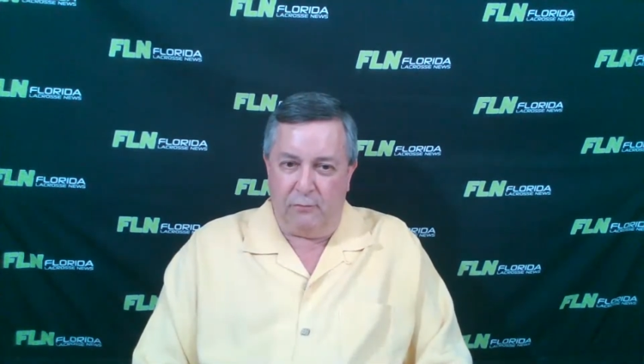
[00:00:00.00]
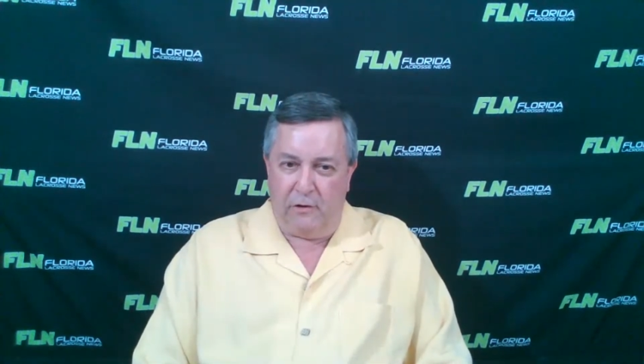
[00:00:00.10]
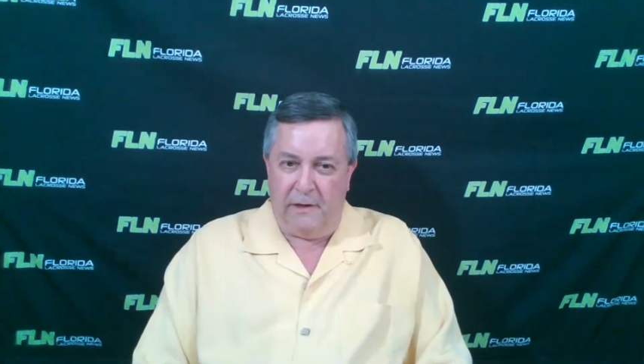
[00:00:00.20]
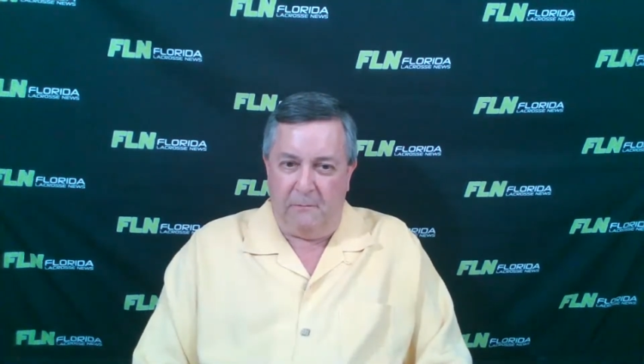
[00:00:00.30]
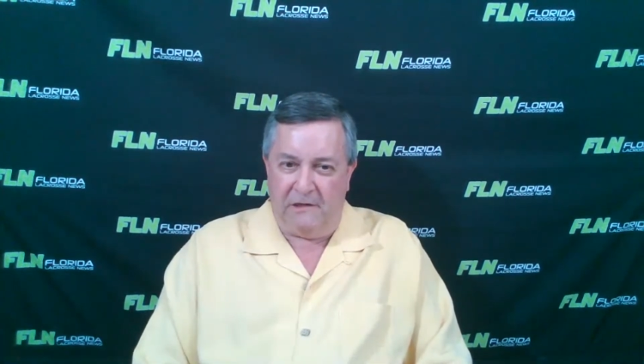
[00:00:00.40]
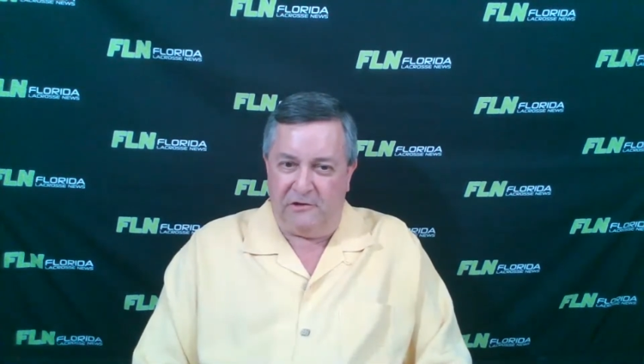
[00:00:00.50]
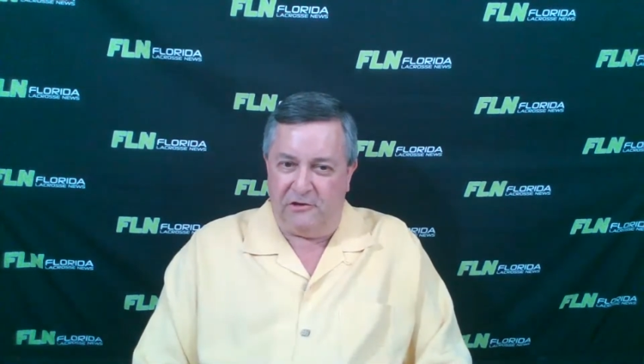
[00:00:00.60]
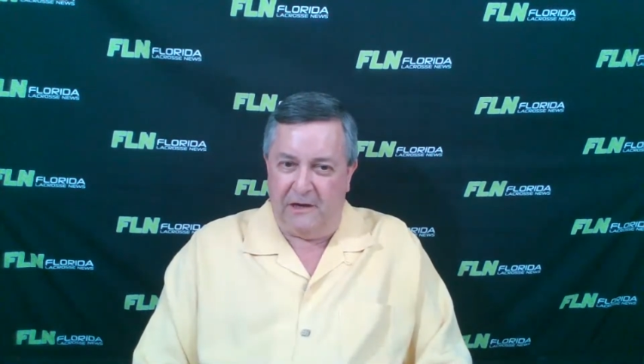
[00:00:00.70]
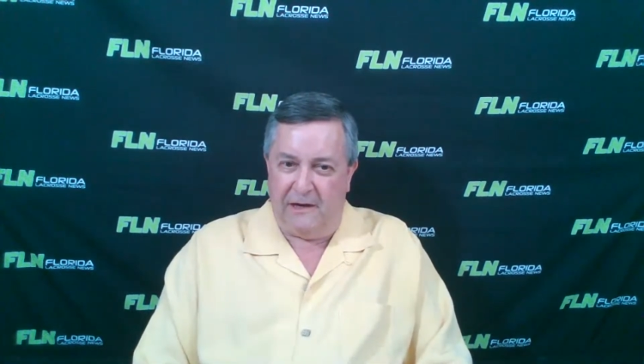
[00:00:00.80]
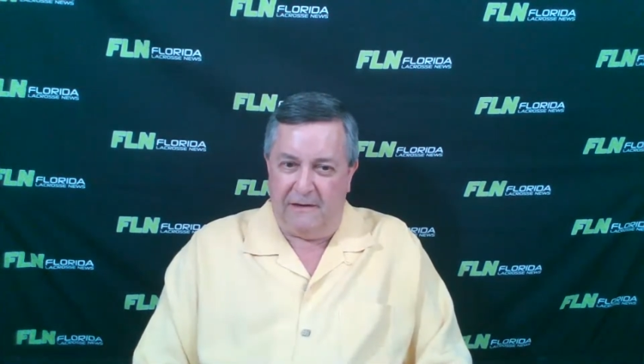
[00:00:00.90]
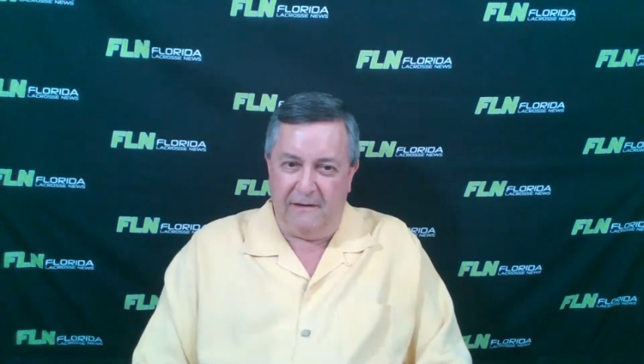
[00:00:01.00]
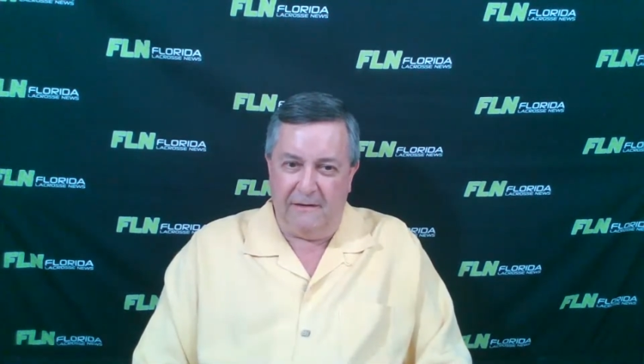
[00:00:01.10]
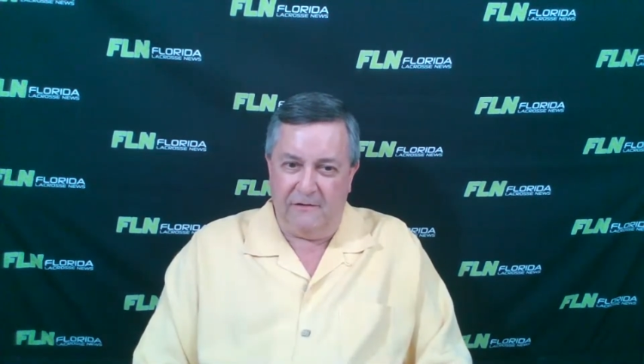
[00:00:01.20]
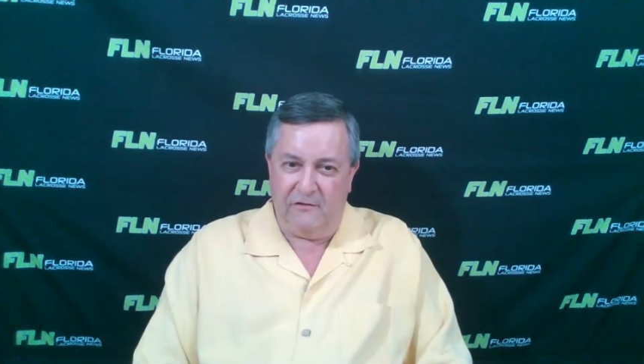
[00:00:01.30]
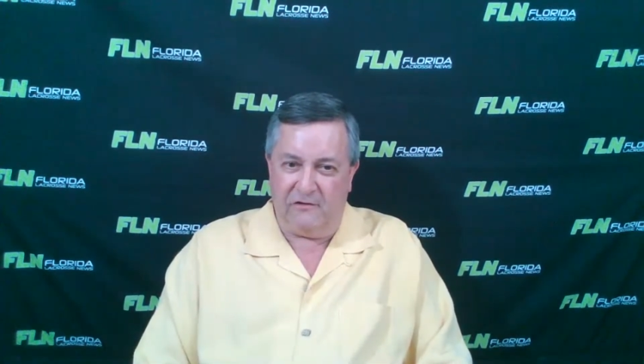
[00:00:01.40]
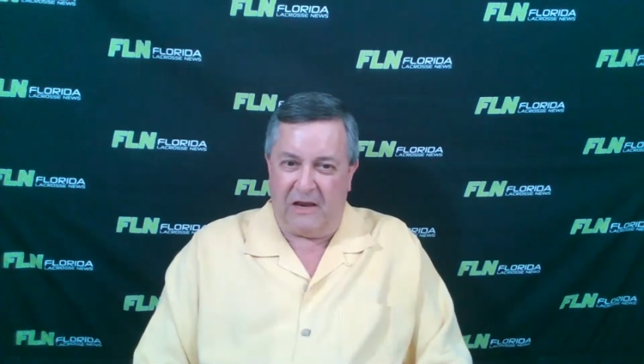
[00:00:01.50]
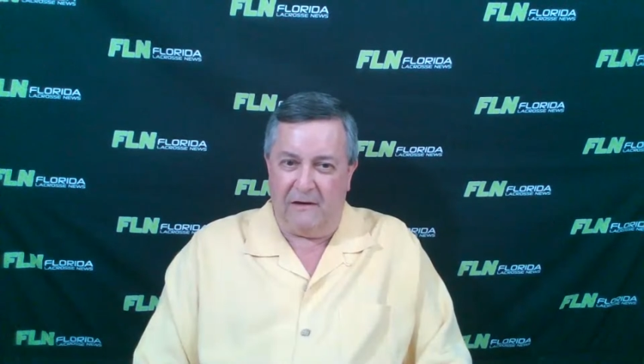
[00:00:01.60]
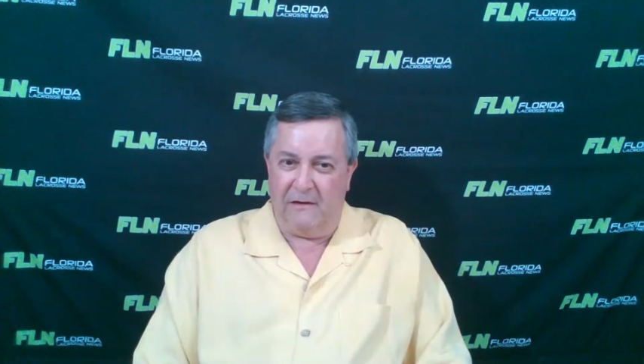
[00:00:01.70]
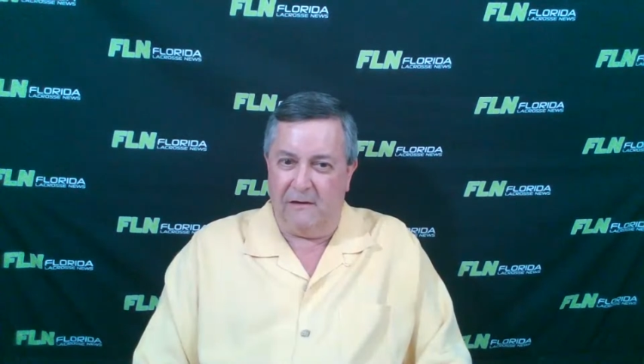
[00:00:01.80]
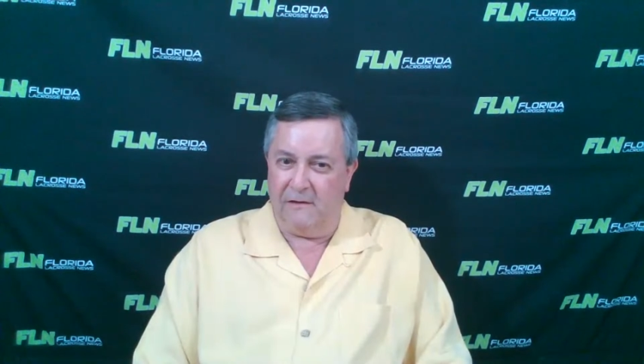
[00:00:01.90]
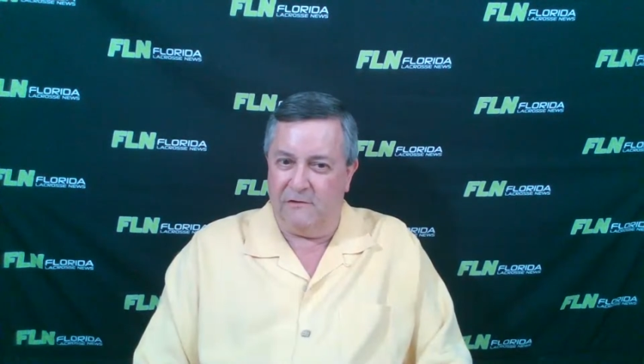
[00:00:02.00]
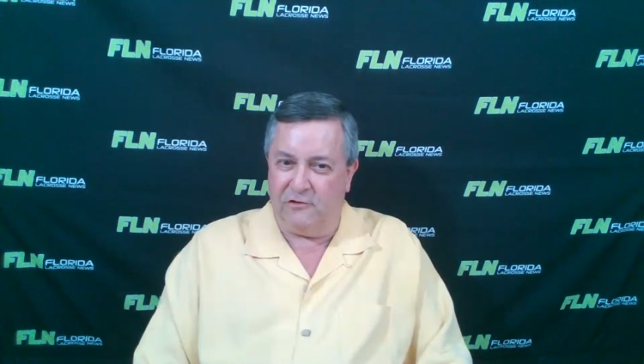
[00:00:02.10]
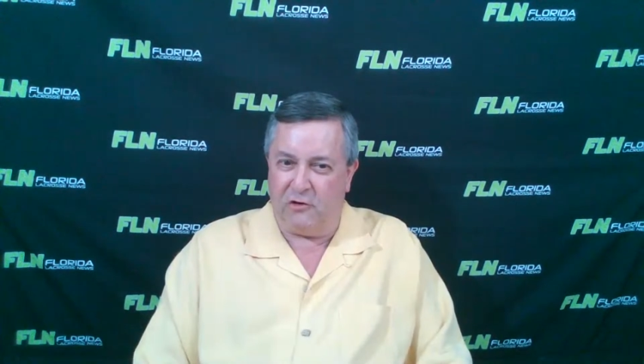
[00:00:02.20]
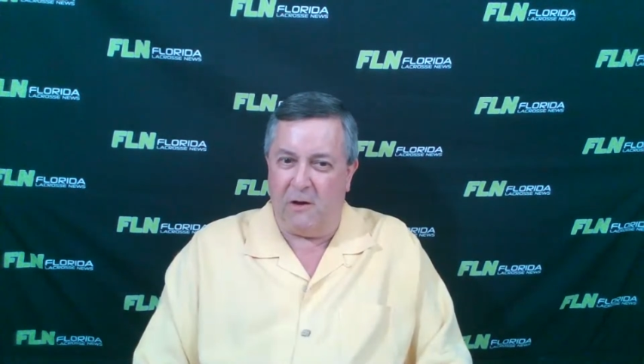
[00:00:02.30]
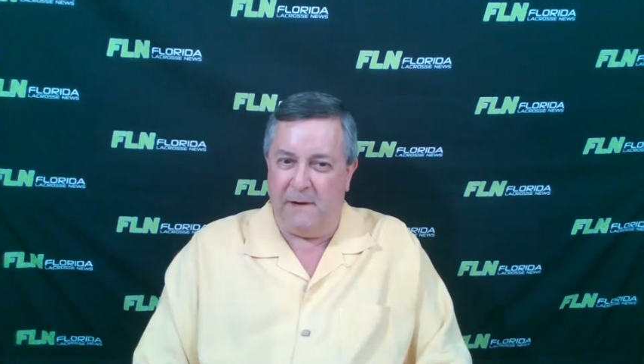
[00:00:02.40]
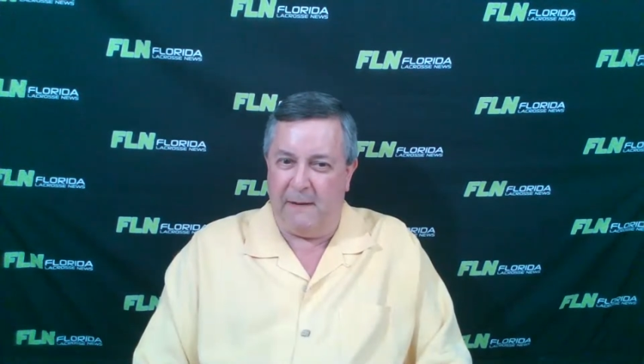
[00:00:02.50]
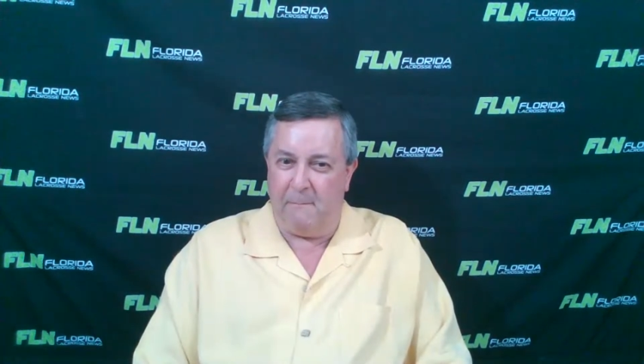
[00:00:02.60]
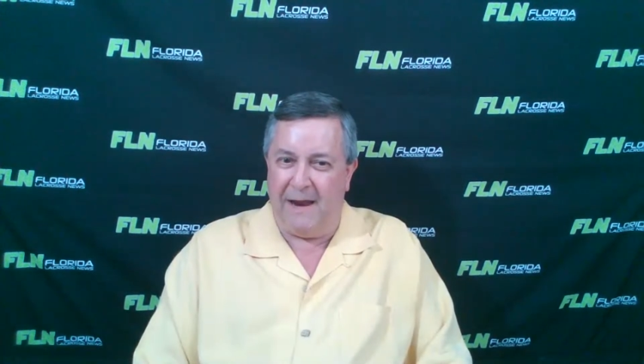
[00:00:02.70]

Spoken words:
pretty much sharpening